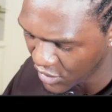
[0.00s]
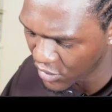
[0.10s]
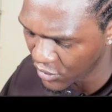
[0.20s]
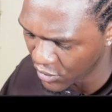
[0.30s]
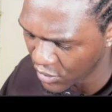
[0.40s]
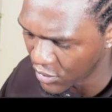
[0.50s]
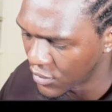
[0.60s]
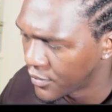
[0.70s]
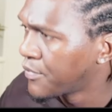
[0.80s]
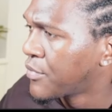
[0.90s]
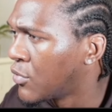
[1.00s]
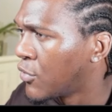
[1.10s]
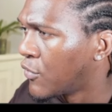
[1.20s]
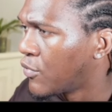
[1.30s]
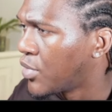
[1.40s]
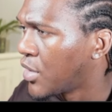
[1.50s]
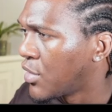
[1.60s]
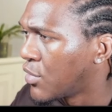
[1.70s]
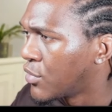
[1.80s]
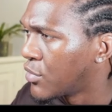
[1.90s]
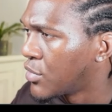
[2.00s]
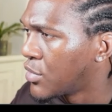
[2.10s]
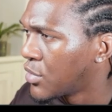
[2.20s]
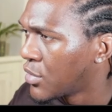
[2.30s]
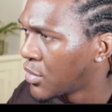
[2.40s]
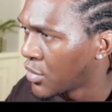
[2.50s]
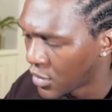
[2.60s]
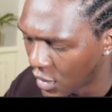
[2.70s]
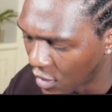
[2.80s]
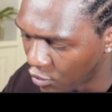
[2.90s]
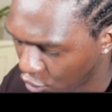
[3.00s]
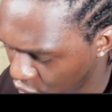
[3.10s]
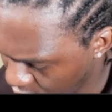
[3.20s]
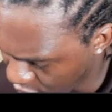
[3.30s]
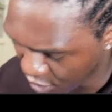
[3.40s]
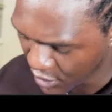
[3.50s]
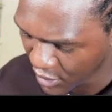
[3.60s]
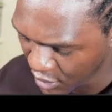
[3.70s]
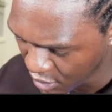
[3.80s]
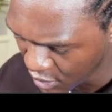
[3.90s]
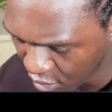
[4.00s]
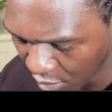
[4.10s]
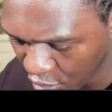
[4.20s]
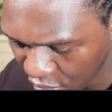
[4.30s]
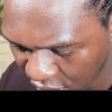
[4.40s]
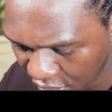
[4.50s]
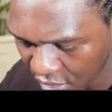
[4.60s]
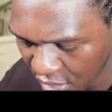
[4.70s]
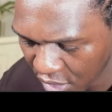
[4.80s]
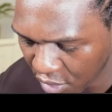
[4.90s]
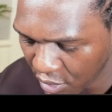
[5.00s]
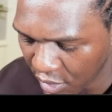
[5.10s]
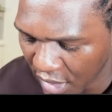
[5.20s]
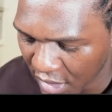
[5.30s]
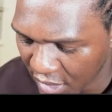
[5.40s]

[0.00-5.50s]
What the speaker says: this to payload. I'm going to change this to